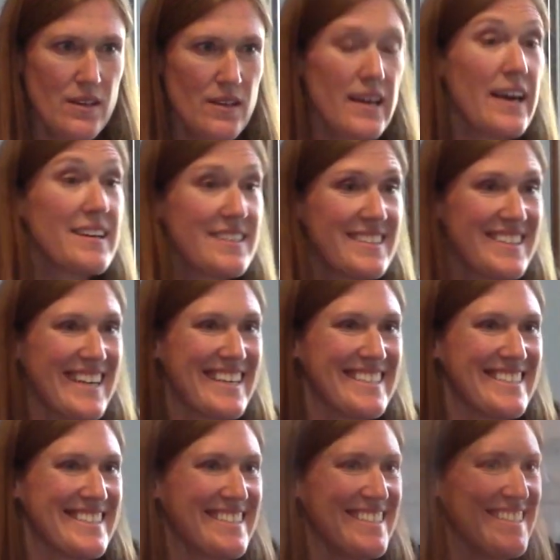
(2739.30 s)
yeah, hi.
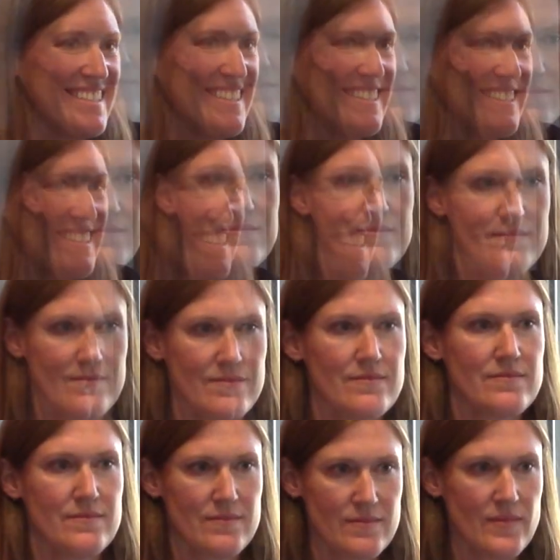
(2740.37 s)

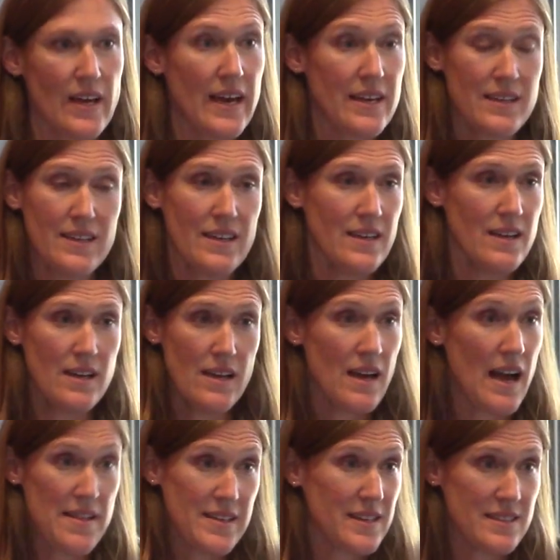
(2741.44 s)
Yeah,
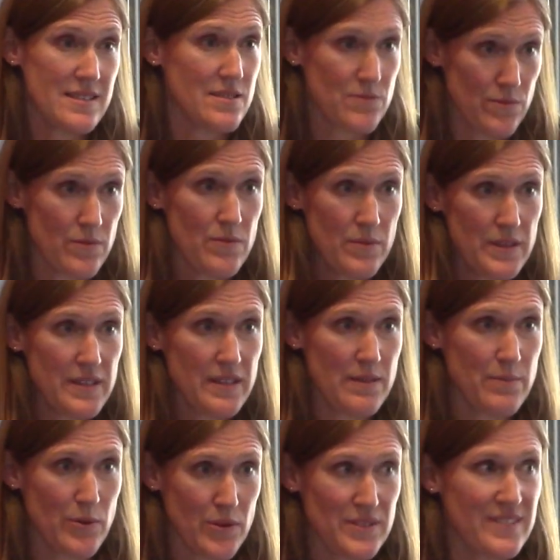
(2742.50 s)
I think it's a really
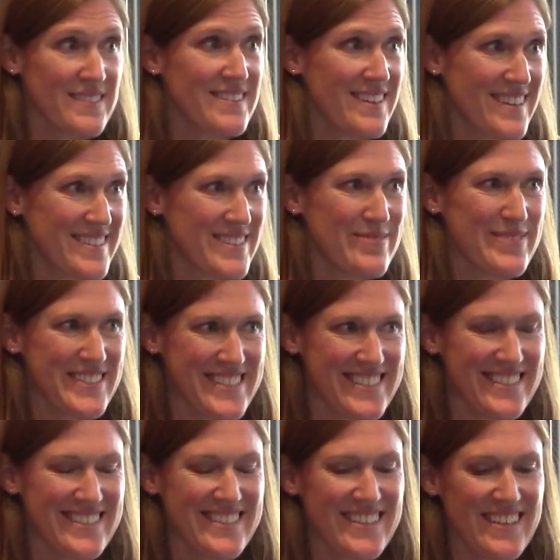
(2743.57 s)
important
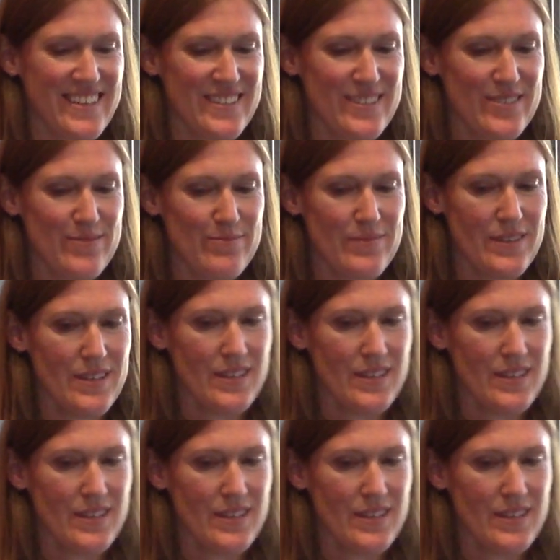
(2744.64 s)
contribution. The